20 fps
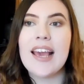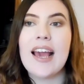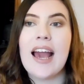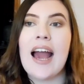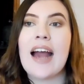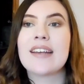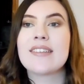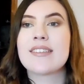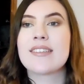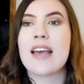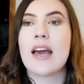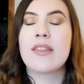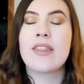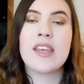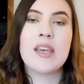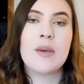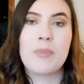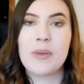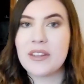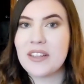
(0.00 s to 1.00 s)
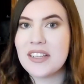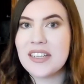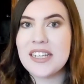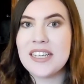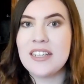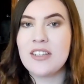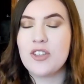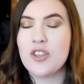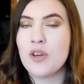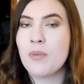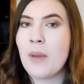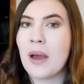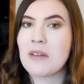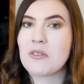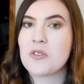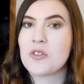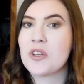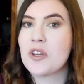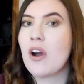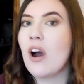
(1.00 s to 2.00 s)
has the ability to
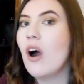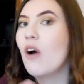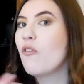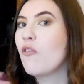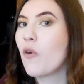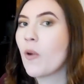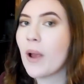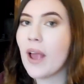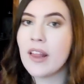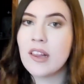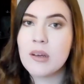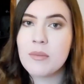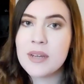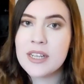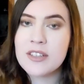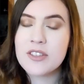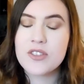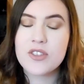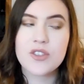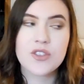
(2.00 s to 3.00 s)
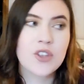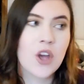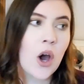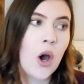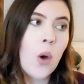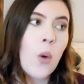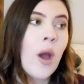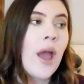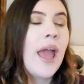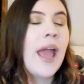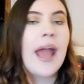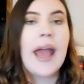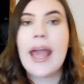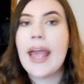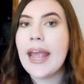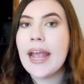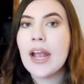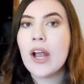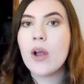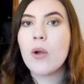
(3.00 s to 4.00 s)
master all four elements, so
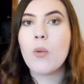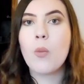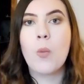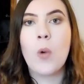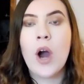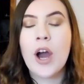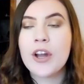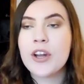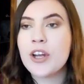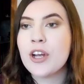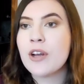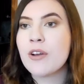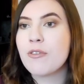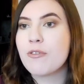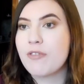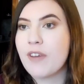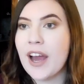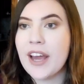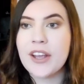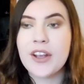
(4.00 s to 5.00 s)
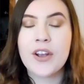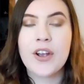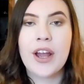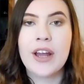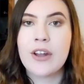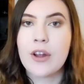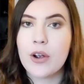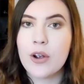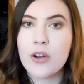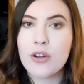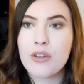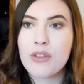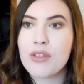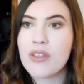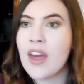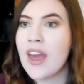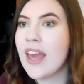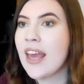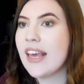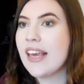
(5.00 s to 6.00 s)
air, water, fire, and
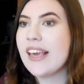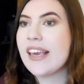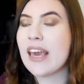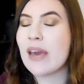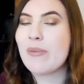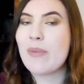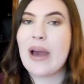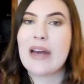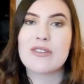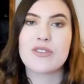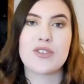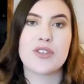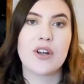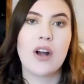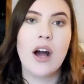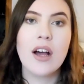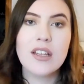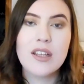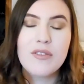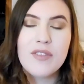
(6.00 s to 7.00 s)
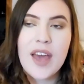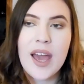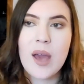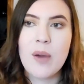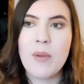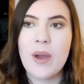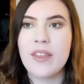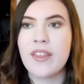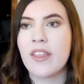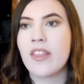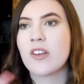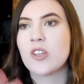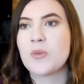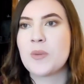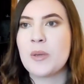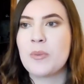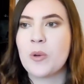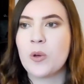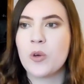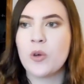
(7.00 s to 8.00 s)
earth. He can master all of them, and then there's
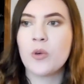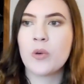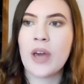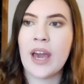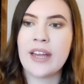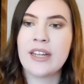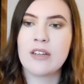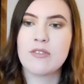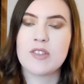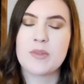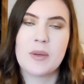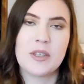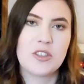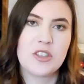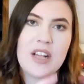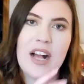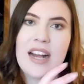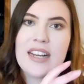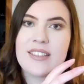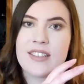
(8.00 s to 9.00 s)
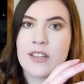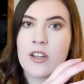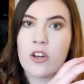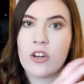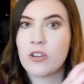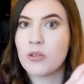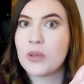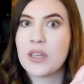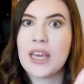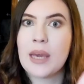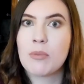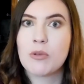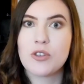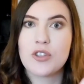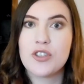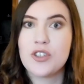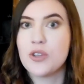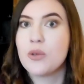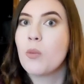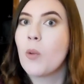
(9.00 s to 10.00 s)
people who kind of specialize and are only able
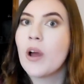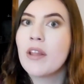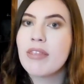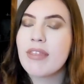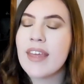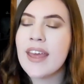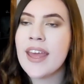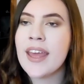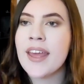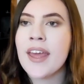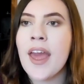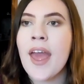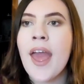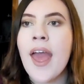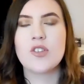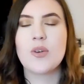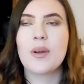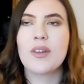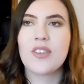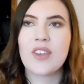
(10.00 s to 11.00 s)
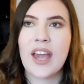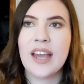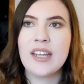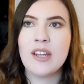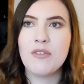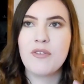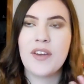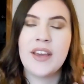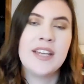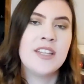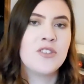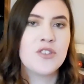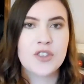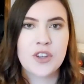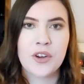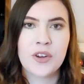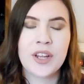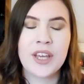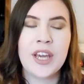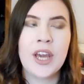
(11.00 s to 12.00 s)
to do one thing. So it's kind of his
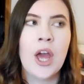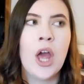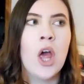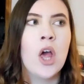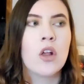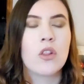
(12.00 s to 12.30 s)
journey